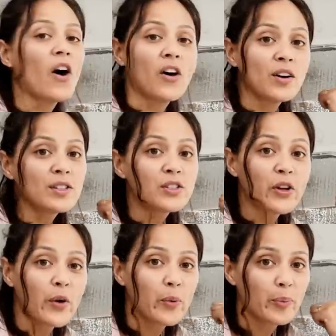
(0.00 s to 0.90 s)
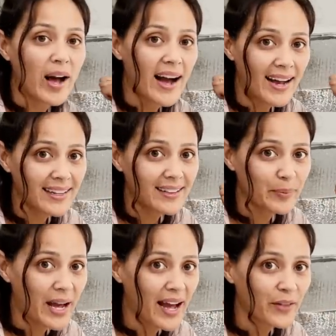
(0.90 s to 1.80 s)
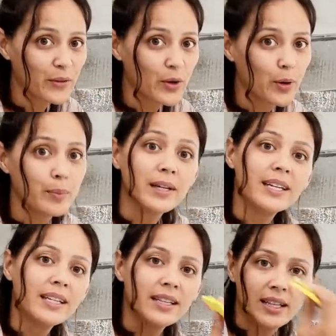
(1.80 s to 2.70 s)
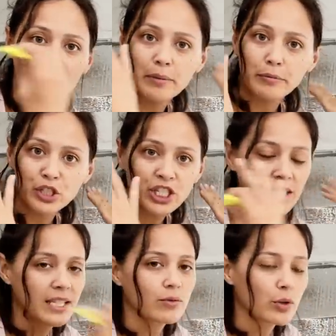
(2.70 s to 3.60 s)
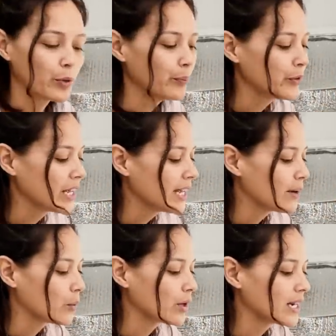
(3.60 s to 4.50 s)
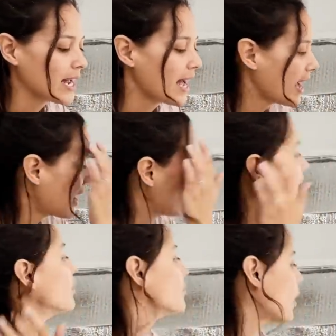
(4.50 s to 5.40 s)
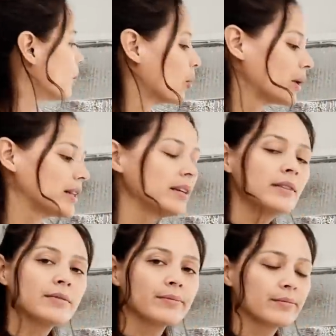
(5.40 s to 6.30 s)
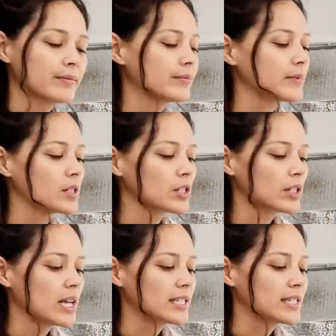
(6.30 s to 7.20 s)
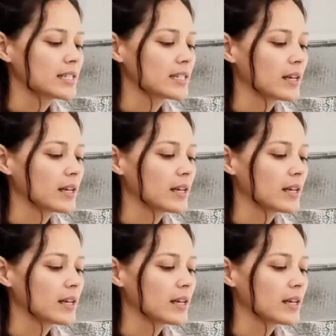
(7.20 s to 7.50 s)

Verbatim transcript: Also behind the bathroom in the machine room, we're going to have a boiler. So let's